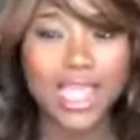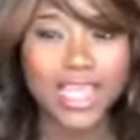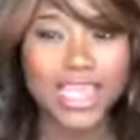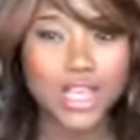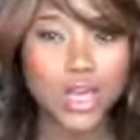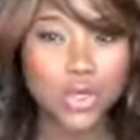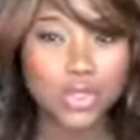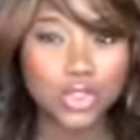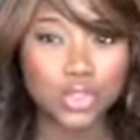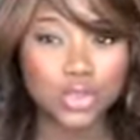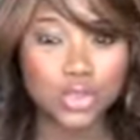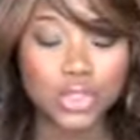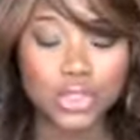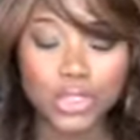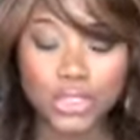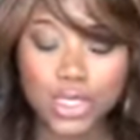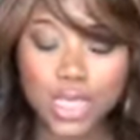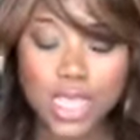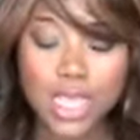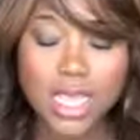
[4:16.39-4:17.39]

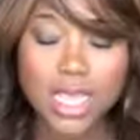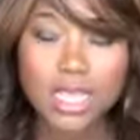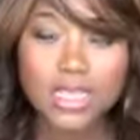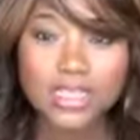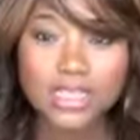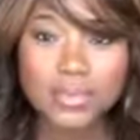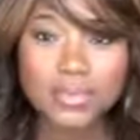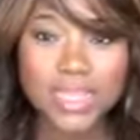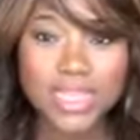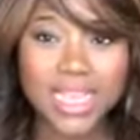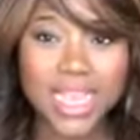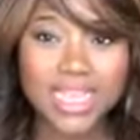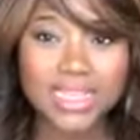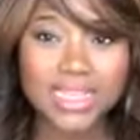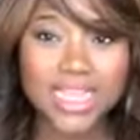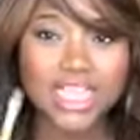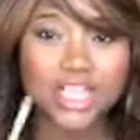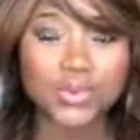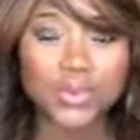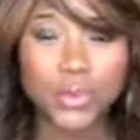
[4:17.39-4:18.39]
EcoTools. Something
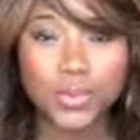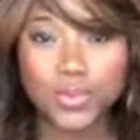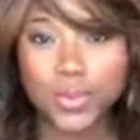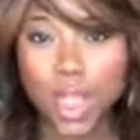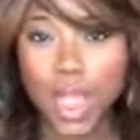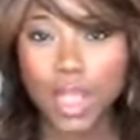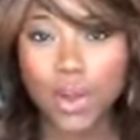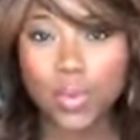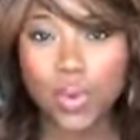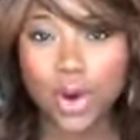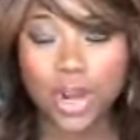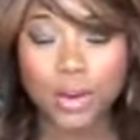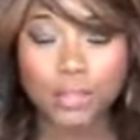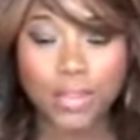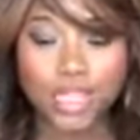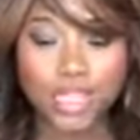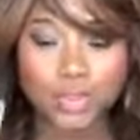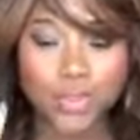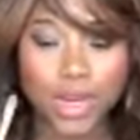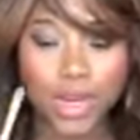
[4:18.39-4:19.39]
like this would work
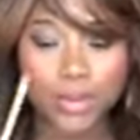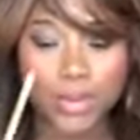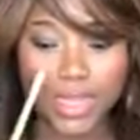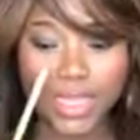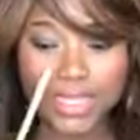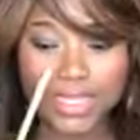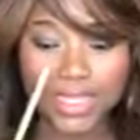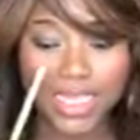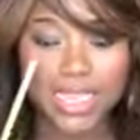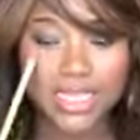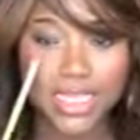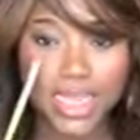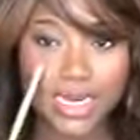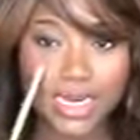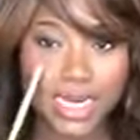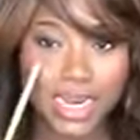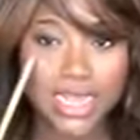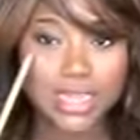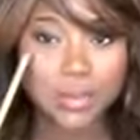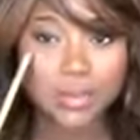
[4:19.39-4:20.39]
much better because it
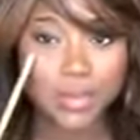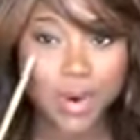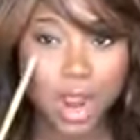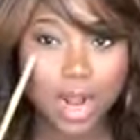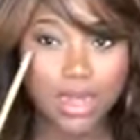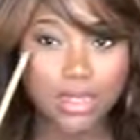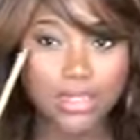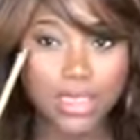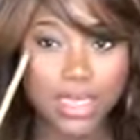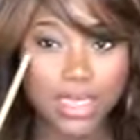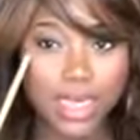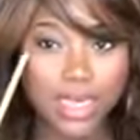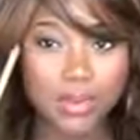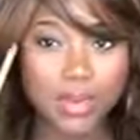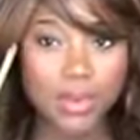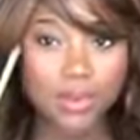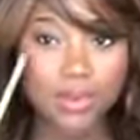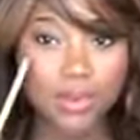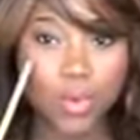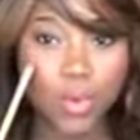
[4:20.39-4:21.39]
can lay the product a little
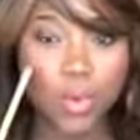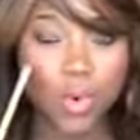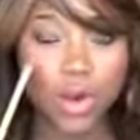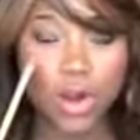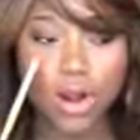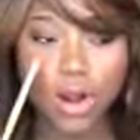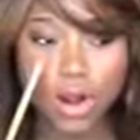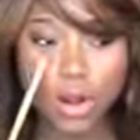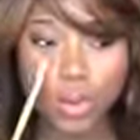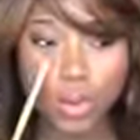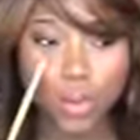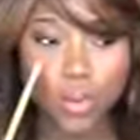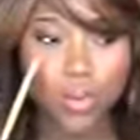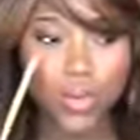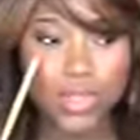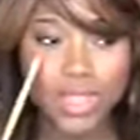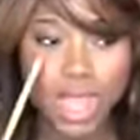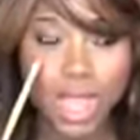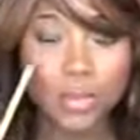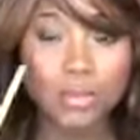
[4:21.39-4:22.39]
bit more
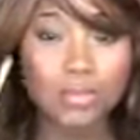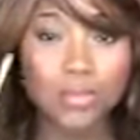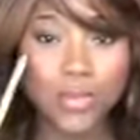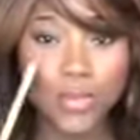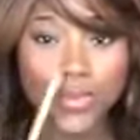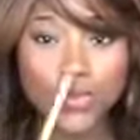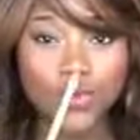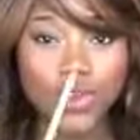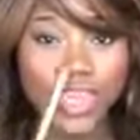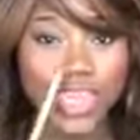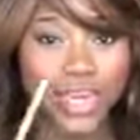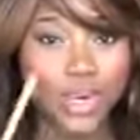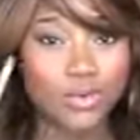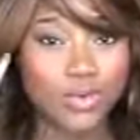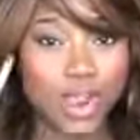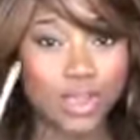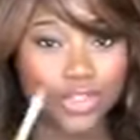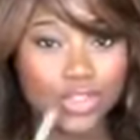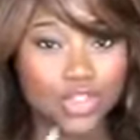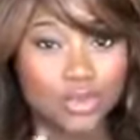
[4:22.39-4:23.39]
without moving it
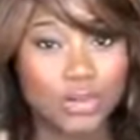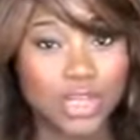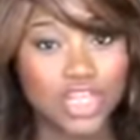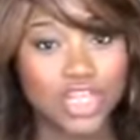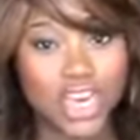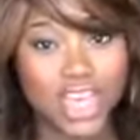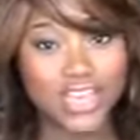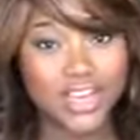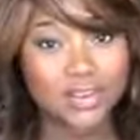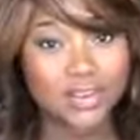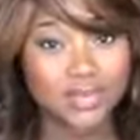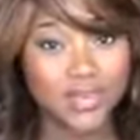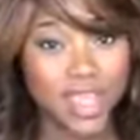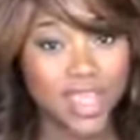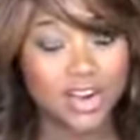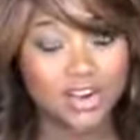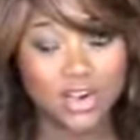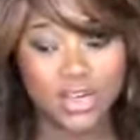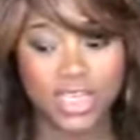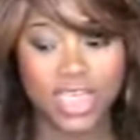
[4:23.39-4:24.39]
around too much like your
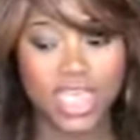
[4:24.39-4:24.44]
finger